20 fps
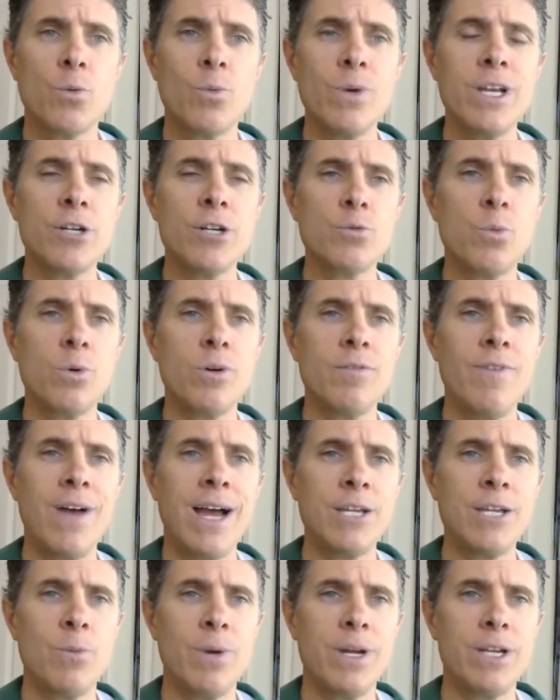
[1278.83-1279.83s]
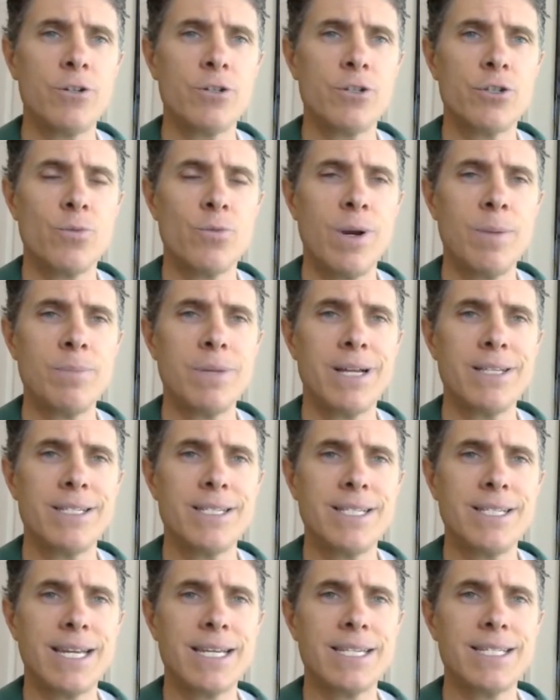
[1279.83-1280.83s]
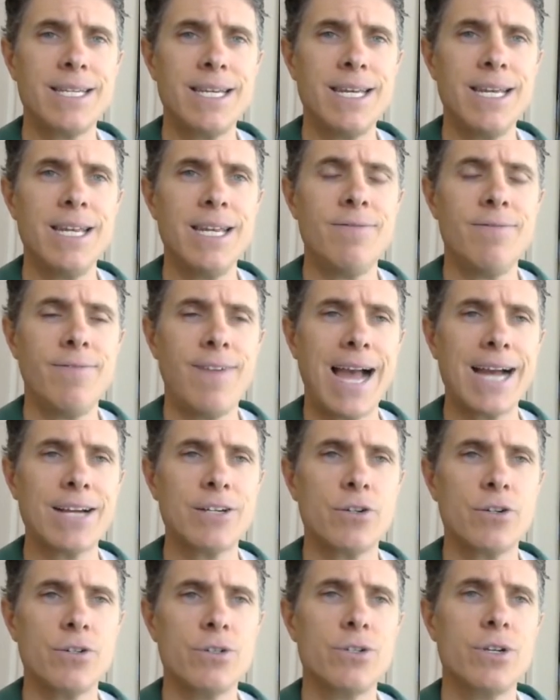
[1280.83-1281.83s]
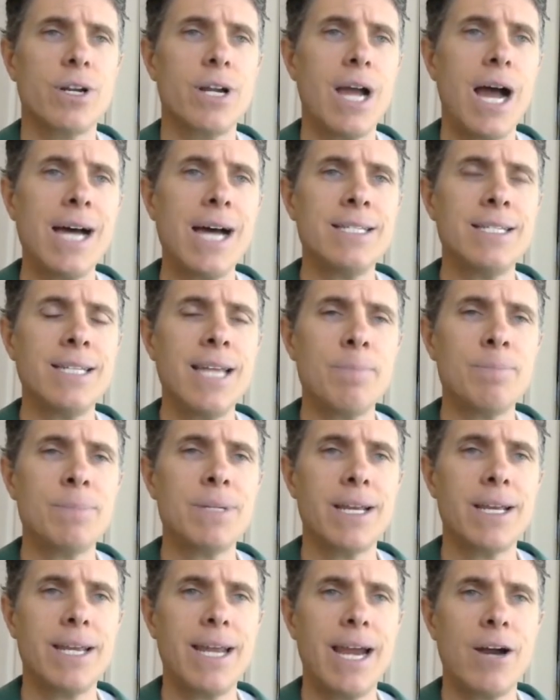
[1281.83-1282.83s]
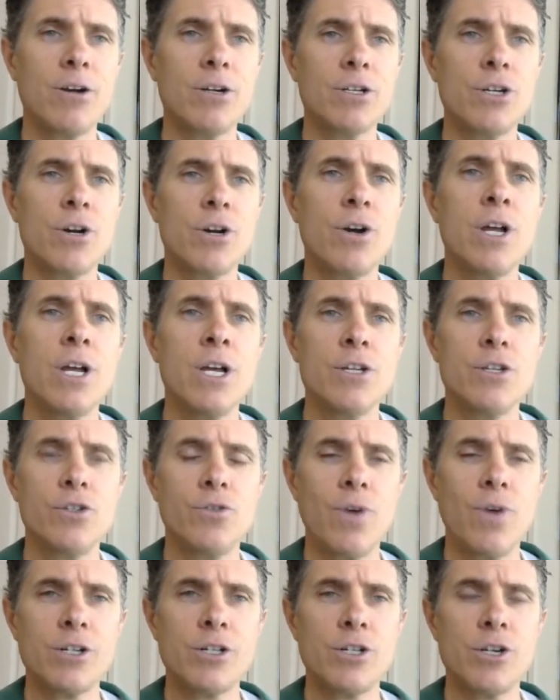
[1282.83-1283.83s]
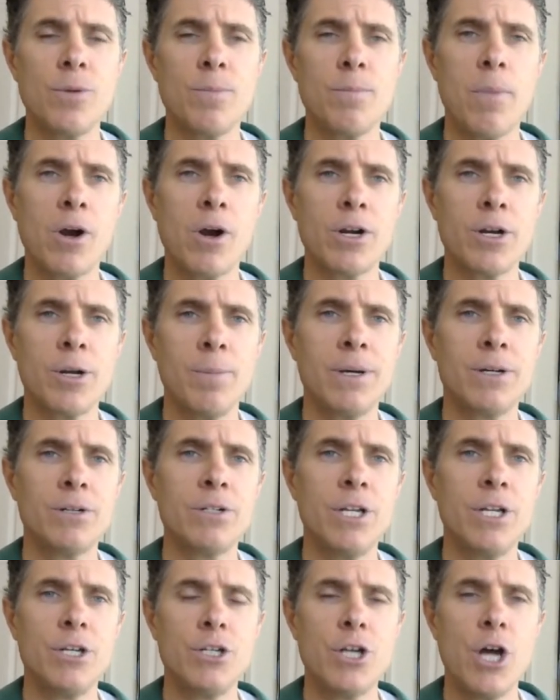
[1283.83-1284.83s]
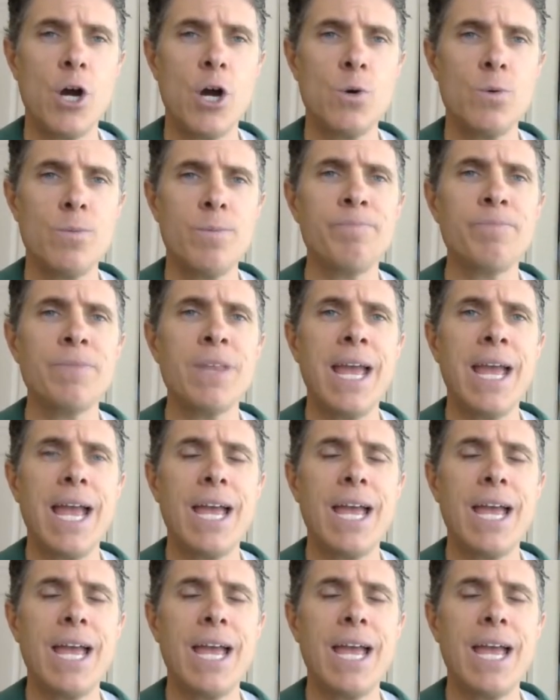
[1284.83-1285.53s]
The readers will evaluate your script on 6 key factors: concept, character, structure, marketability, tone,